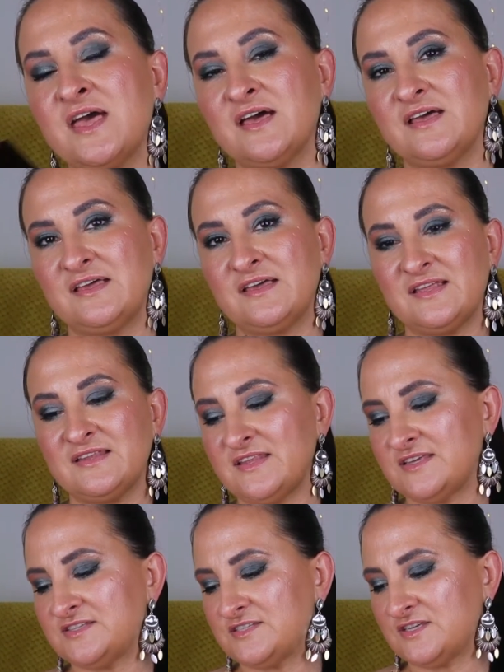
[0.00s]

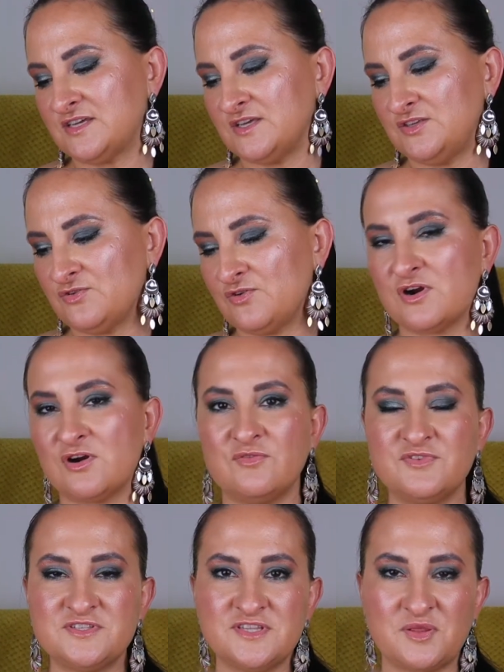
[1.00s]
Unless you are
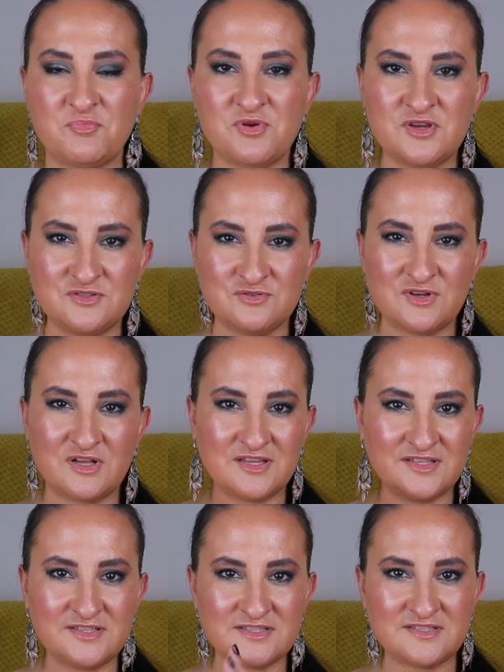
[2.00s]
obviously that person who
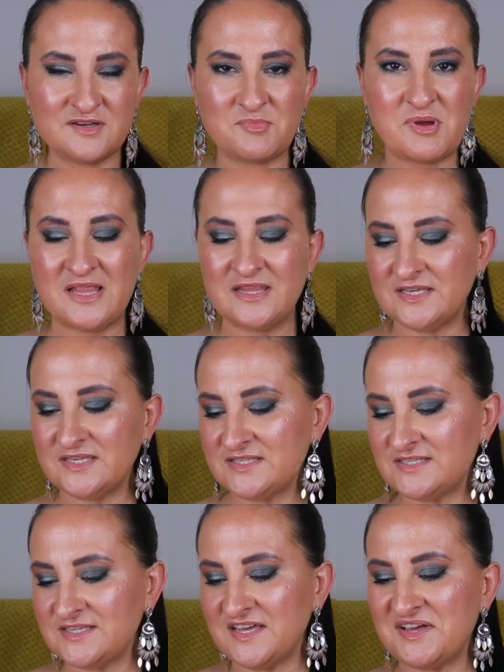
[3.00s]
cleans their
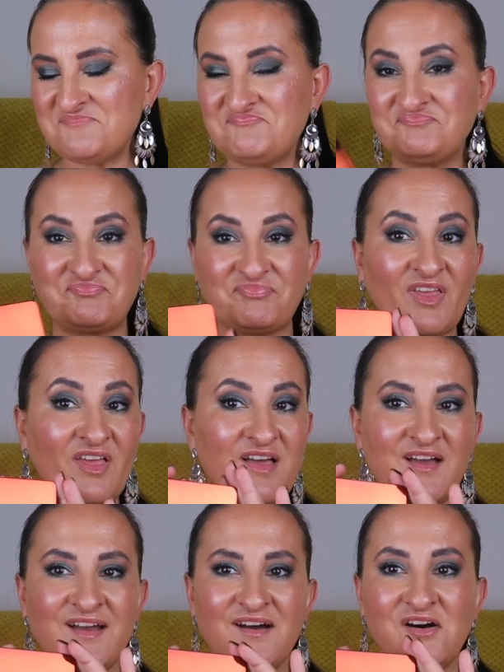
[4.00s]
palettes
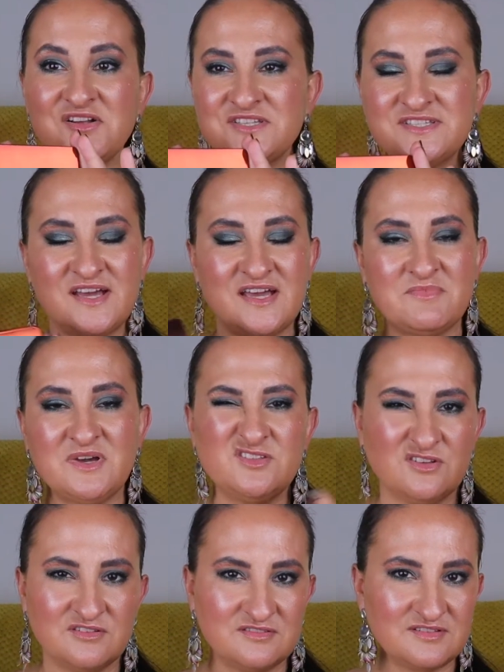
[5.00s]
all the time. I
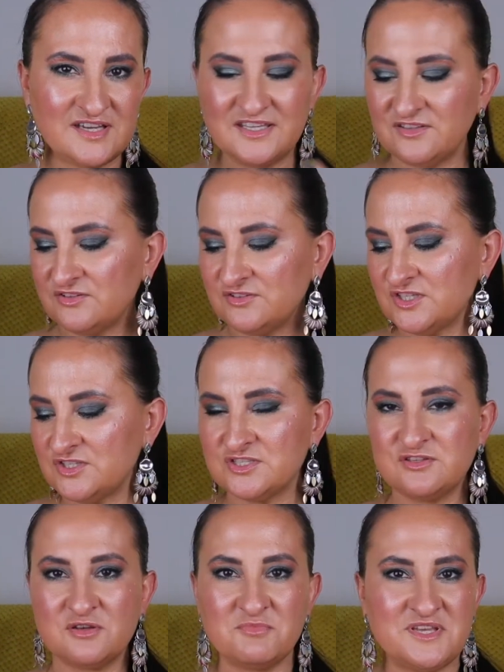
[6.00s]
don't. They
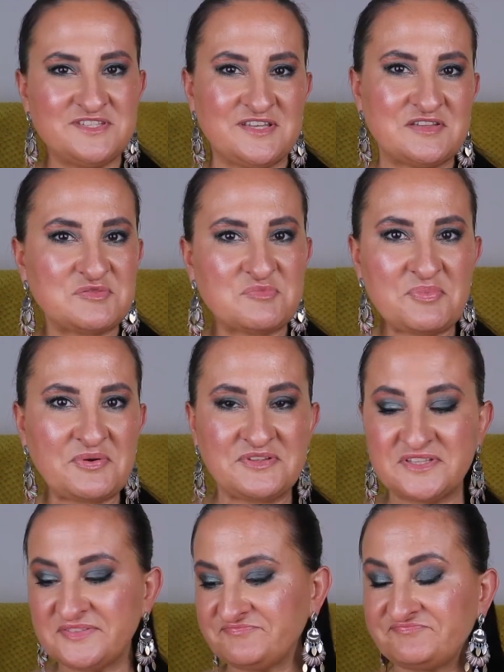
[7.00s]
just look messy at some point
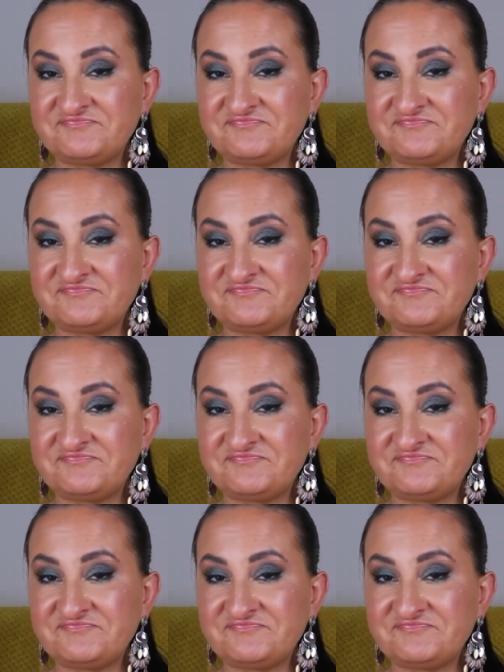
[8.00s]
then.